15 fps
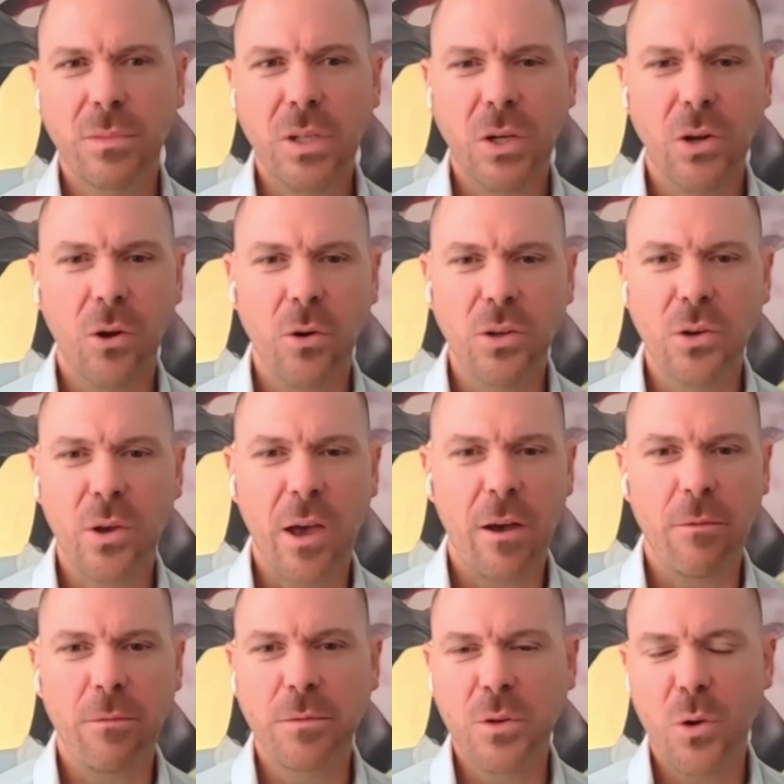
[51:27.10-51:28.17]
You know, you
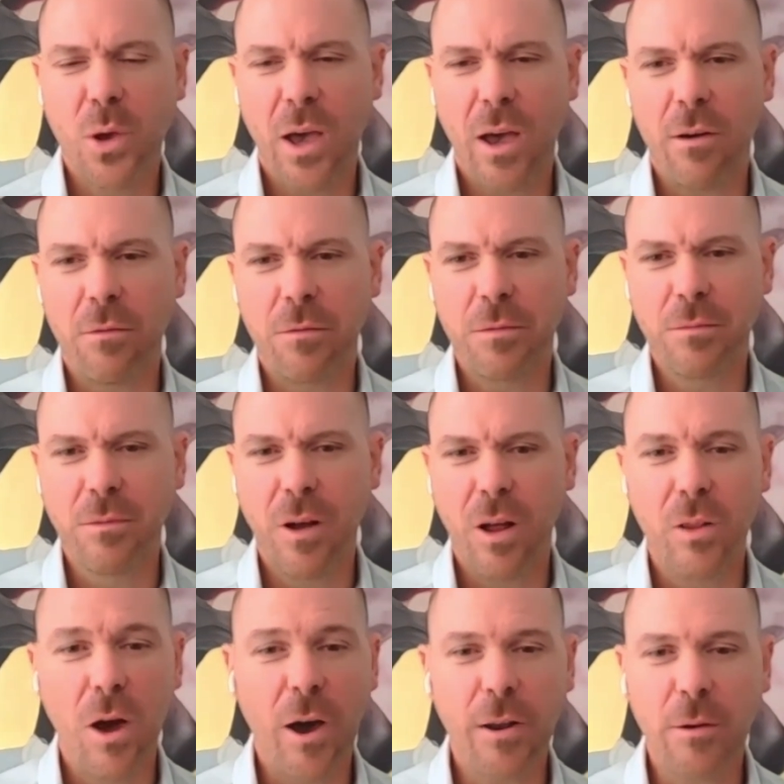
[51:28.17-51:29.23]
have a
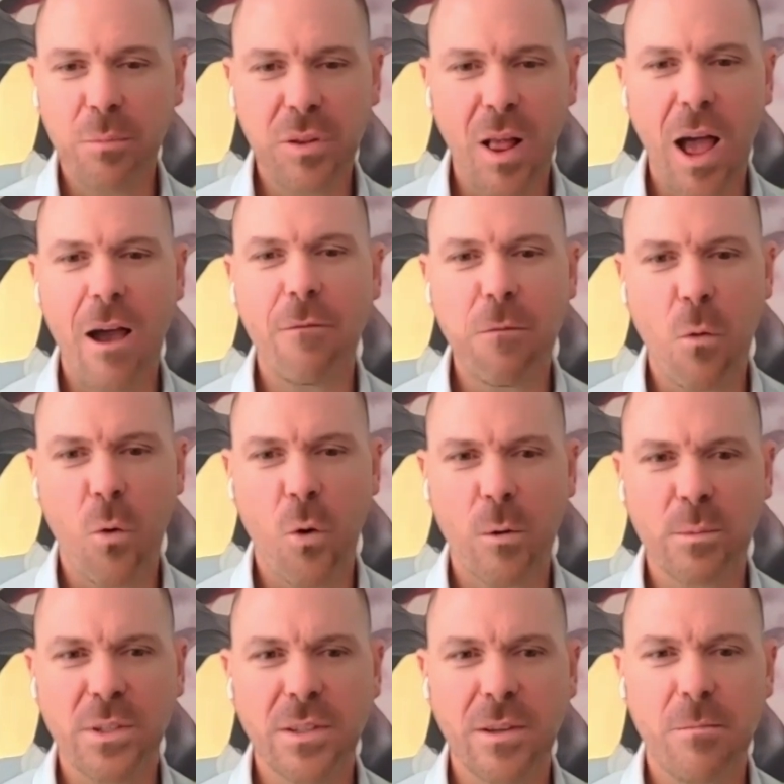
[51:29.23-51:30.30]
lot of
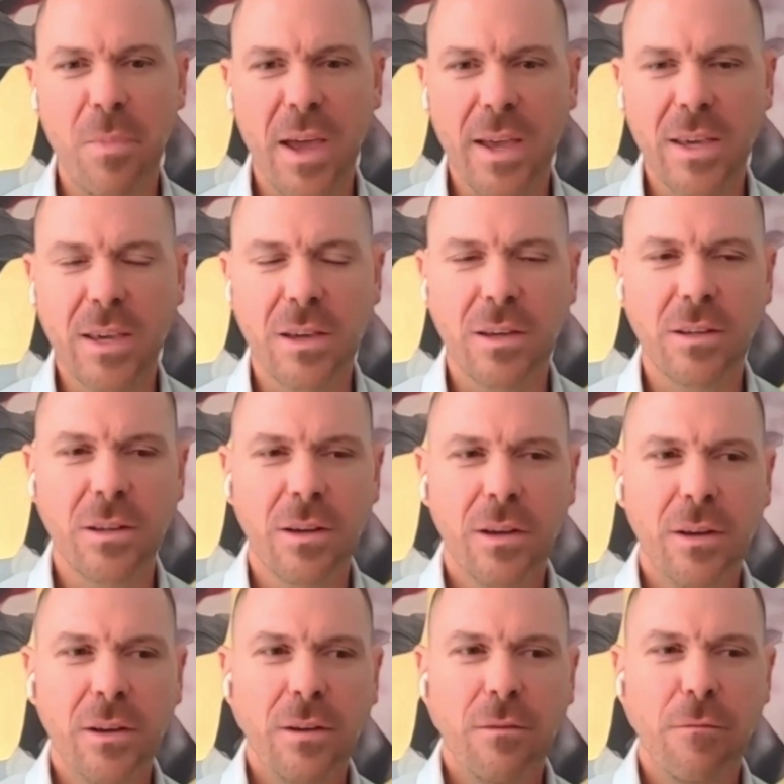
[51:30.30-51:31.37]
platforms that make it
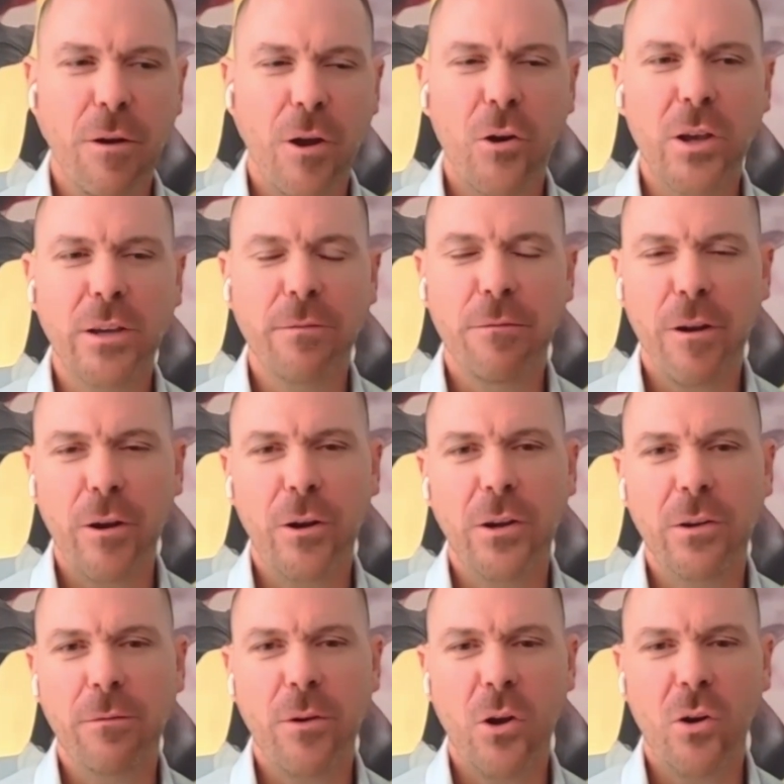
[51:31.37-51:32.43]
very,
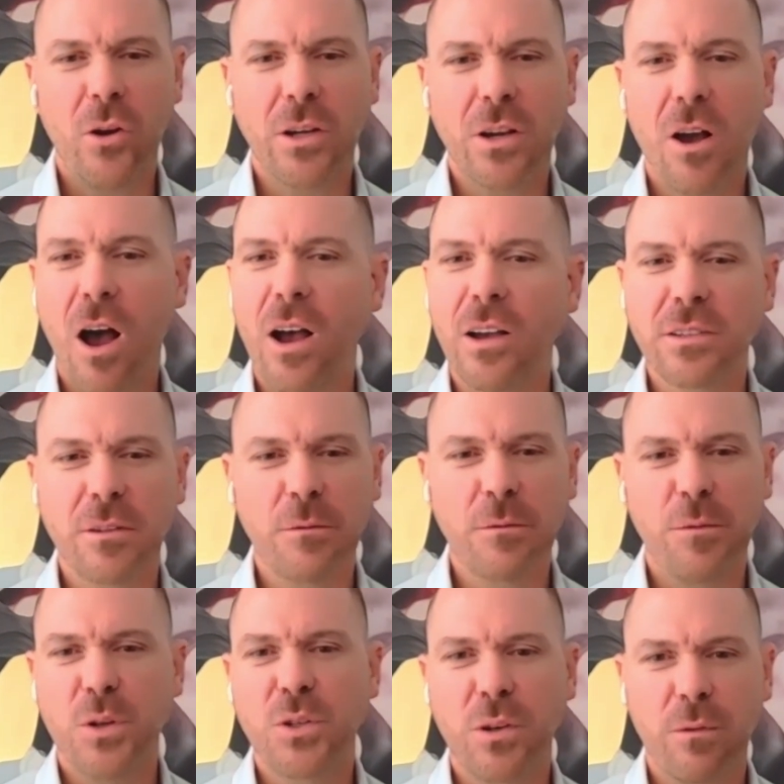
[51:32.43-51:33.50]
very, very cost
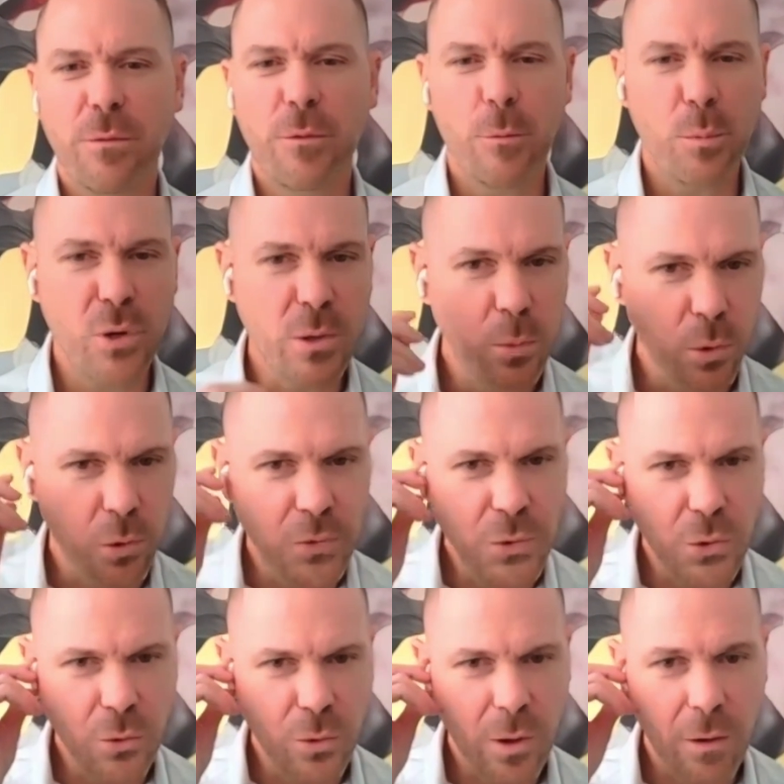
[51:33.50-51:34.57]
efficient for people
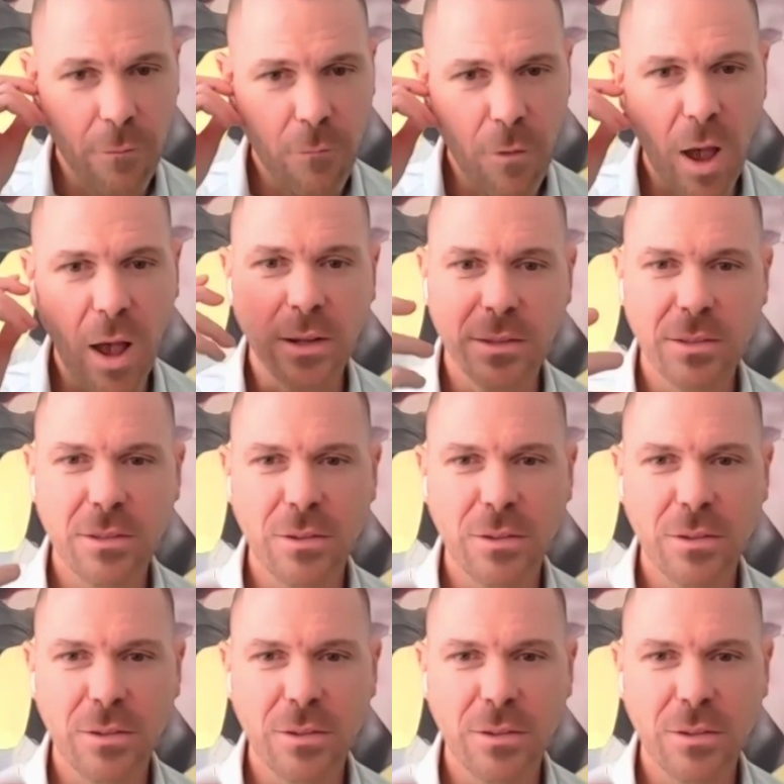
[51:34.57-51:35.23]
to invest.